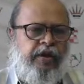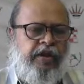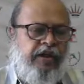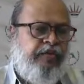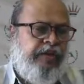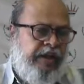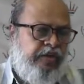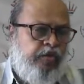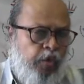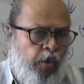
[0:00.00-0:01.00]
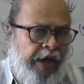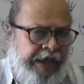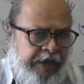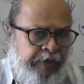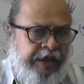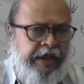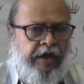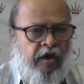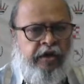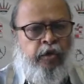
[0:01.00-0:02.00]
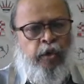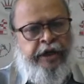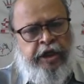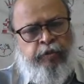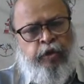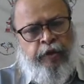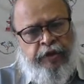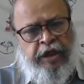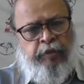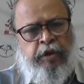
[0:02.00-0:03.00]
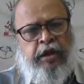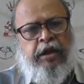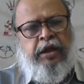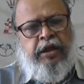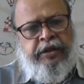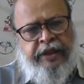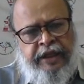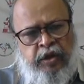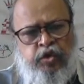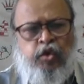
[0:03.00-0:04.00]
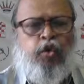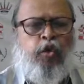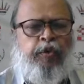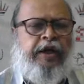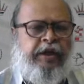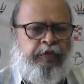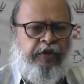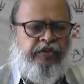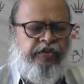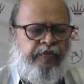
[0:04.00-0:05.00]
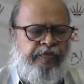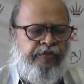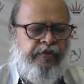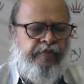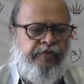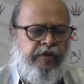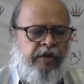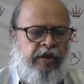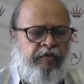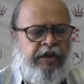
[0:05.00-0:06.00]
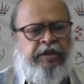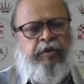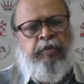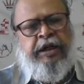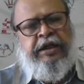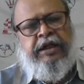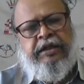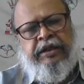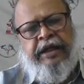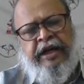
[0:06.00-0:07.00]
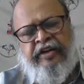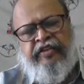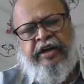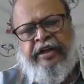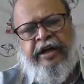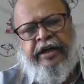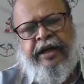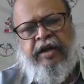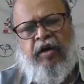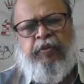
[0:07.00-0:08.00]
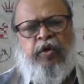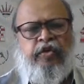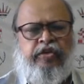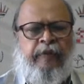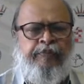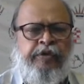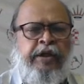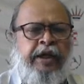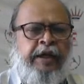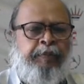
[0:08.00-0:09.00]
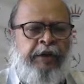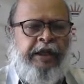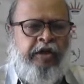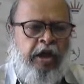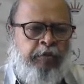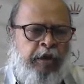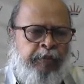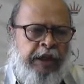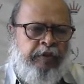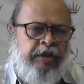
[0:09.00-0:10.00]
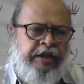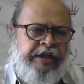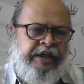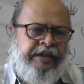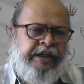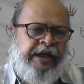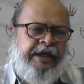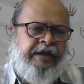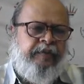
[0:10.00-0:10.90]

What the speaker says: If there is no activity or no active move available, then you should go for defense. For the moment, the knight is under attack. Of course, normal player will retreat the knight.